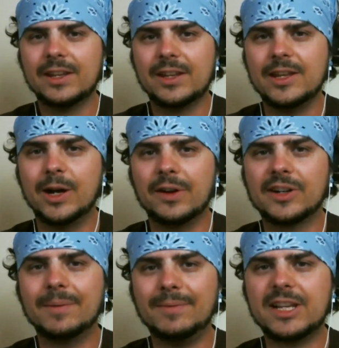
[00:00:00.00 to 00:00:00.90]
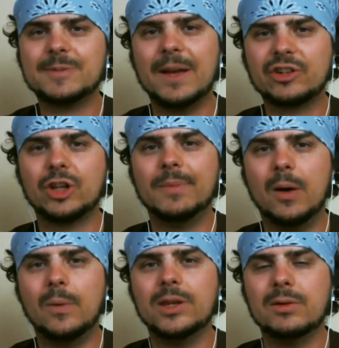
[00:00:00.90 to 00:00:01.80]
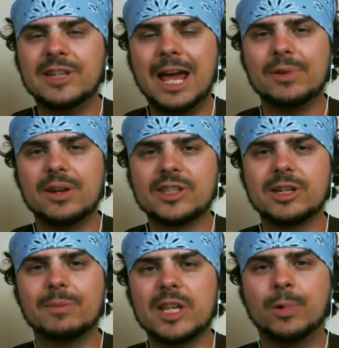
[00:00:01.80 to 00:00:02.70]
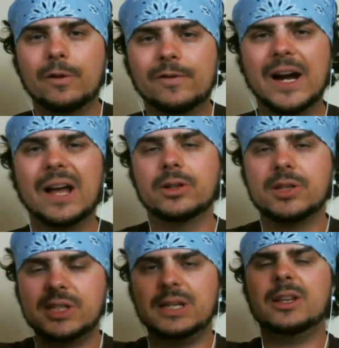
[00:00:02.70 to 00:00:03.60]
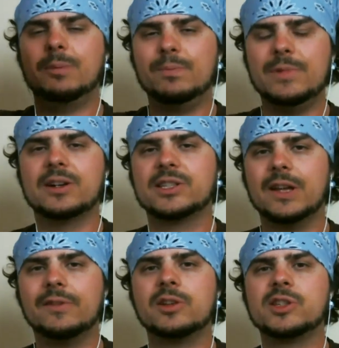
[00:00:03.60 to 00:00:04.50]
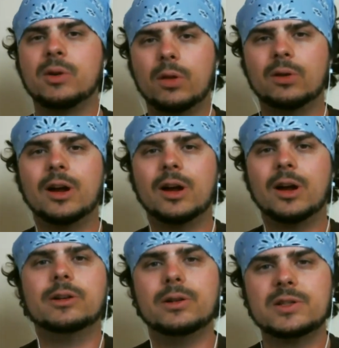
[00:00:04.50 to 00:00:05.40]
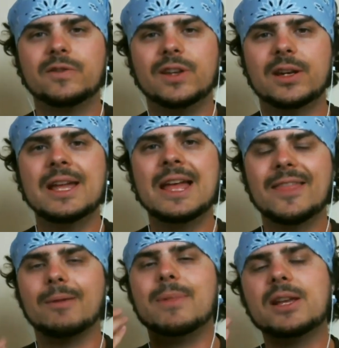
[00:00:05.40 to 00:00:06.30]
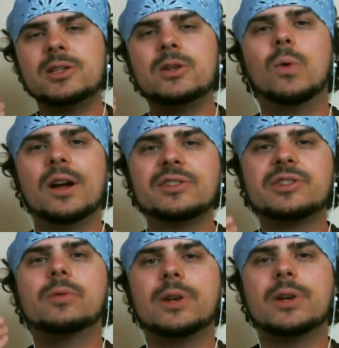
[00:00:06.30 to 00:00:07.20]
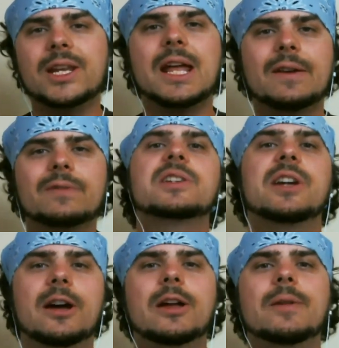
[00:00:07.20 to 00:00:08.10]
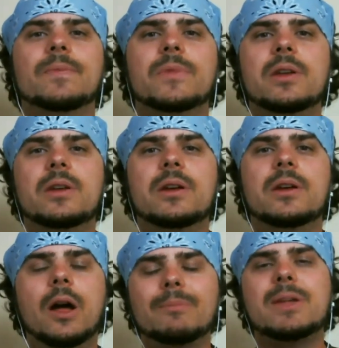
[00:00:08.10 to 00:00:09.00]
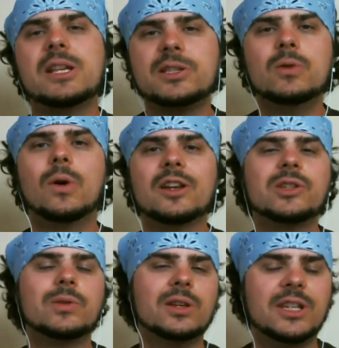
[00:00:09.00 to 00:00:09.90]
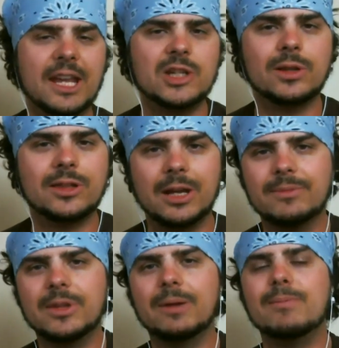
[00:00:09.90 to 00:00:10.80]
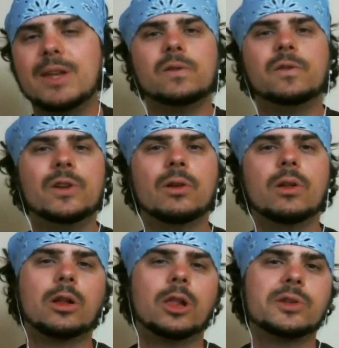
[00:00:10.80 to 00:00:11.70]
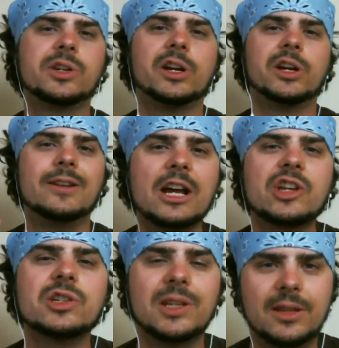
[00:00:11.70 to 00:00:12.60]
There's something special about when you tap into somebody's profile or you see their stuff scroll across your news feed that makes you want to read it every time, that makes you want to engage with them, that makes you feel a closer connection to